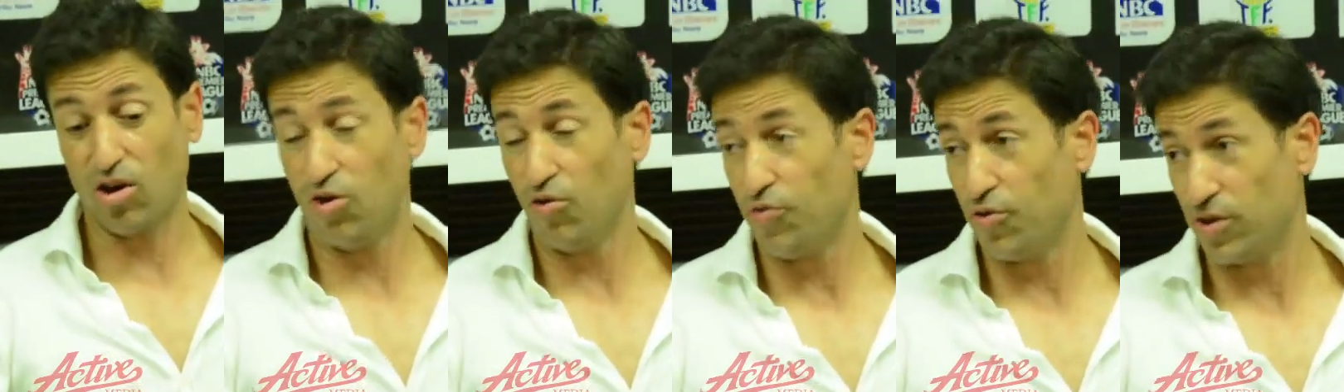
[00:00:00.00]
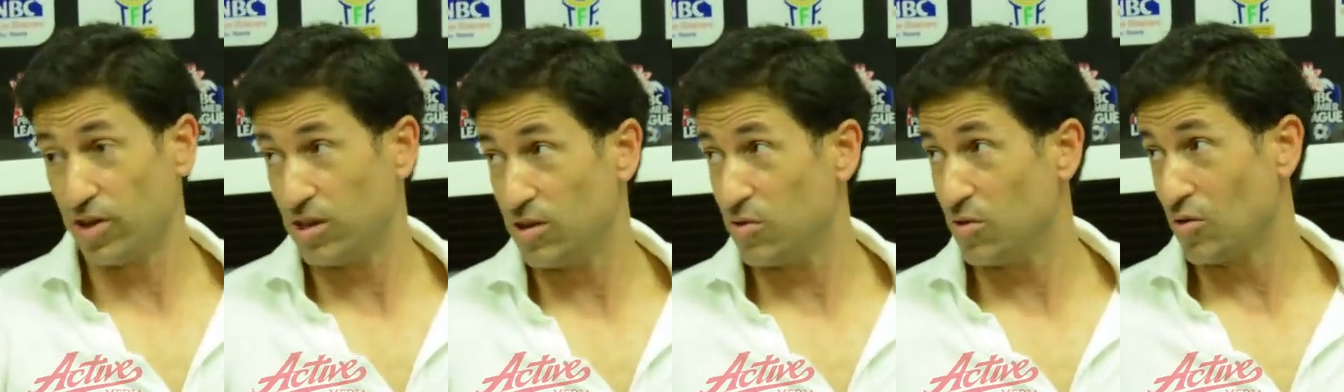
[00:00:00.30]
go
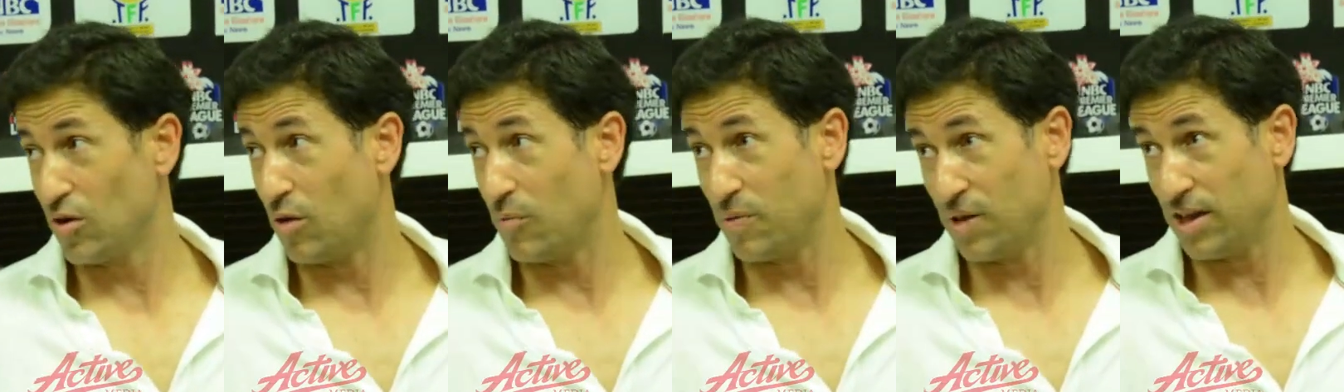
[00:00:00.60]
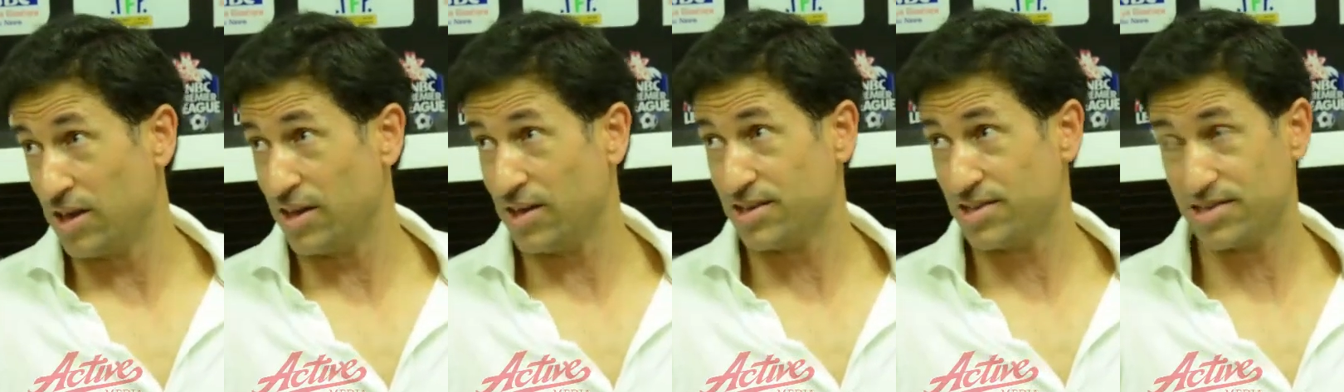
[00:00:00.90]
for individual
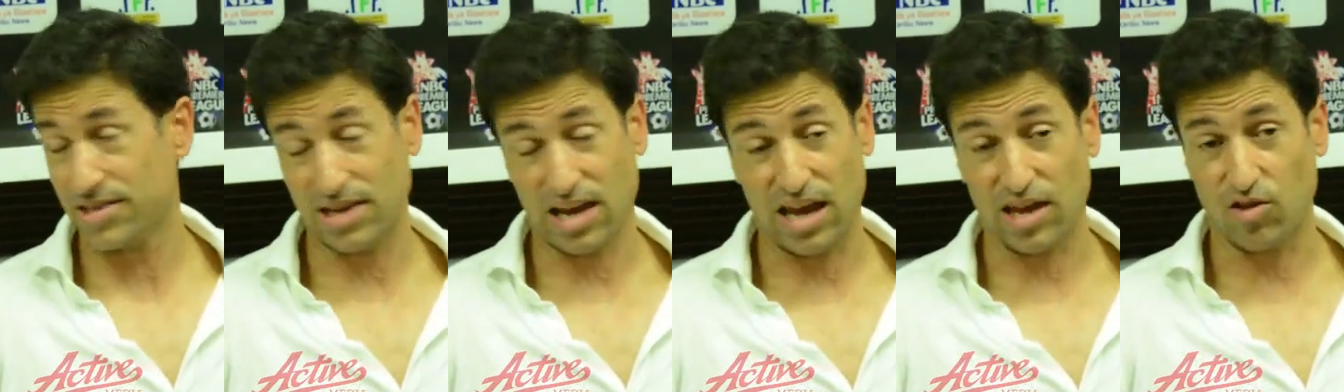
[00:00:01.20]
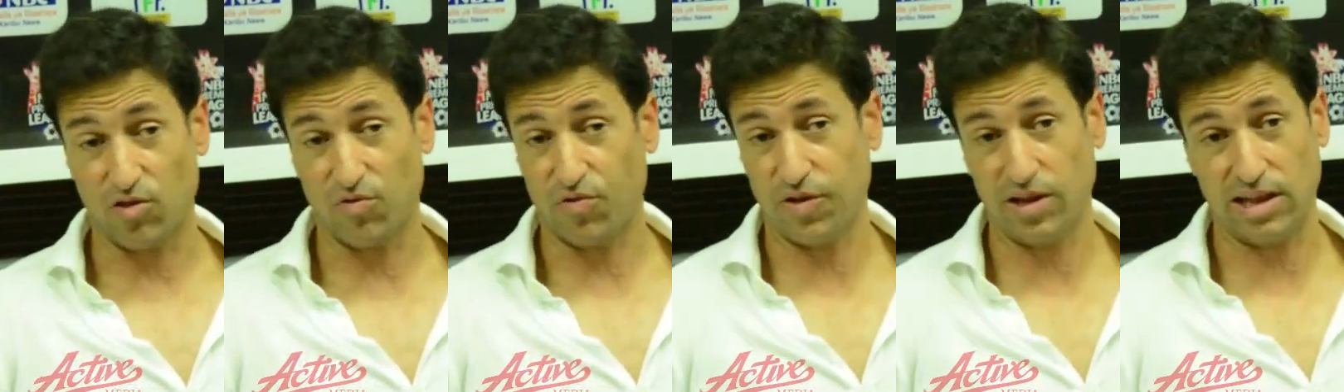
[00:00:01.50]
players, I
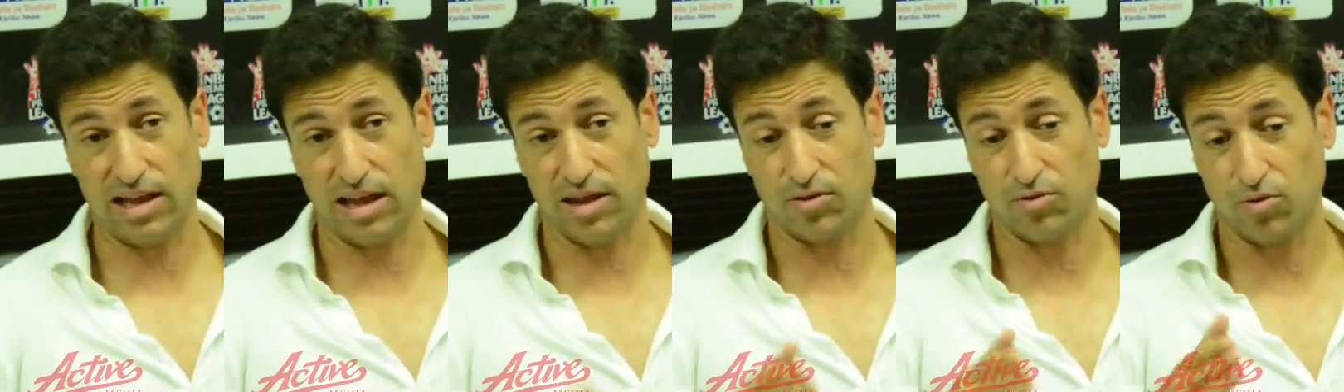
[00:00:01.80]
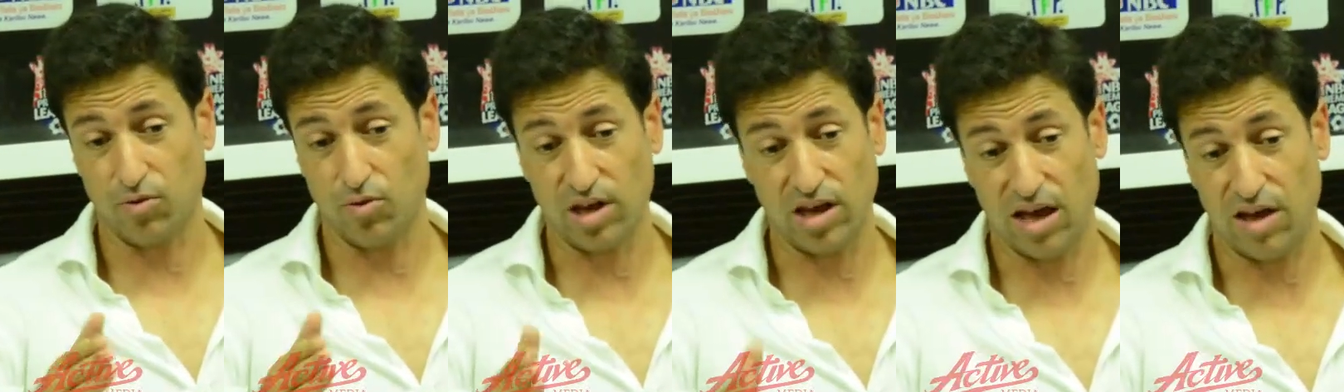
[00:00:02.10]
don't feel that
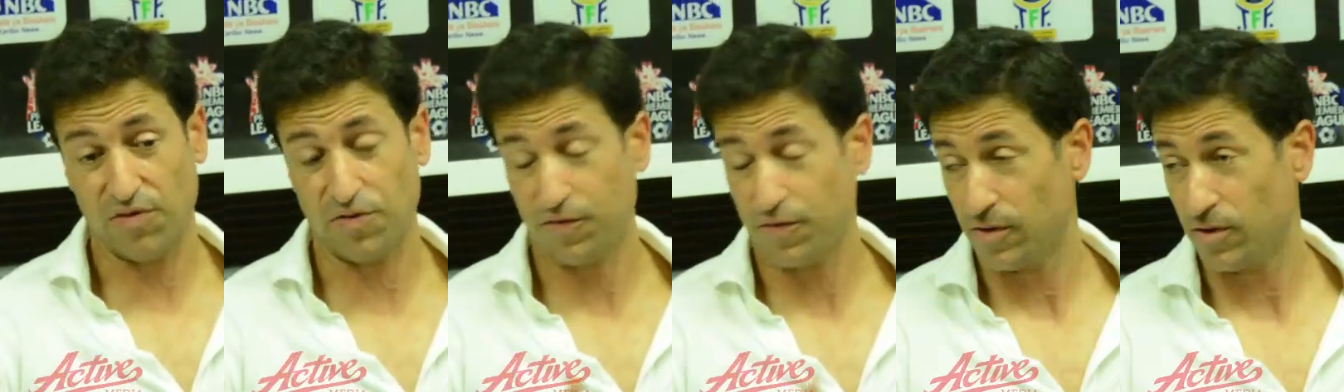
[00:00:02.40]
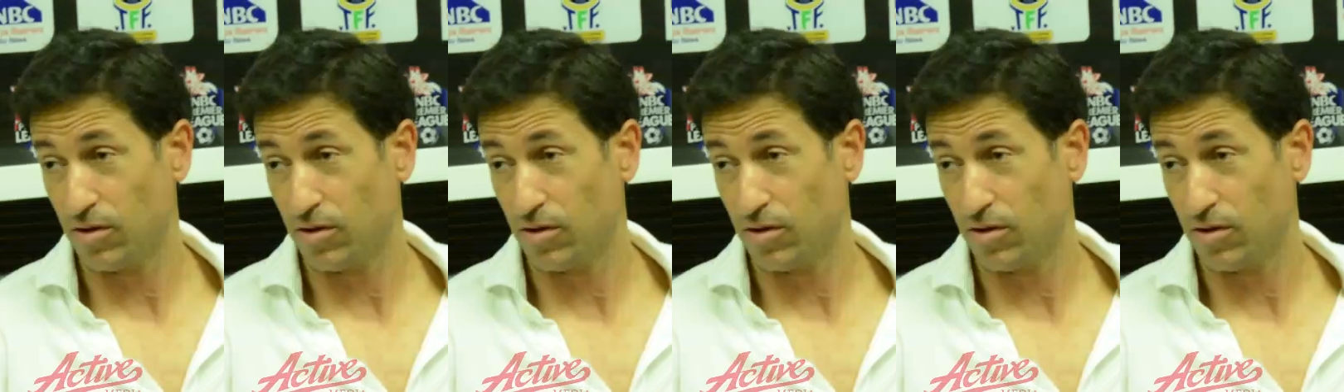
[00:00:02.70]
we have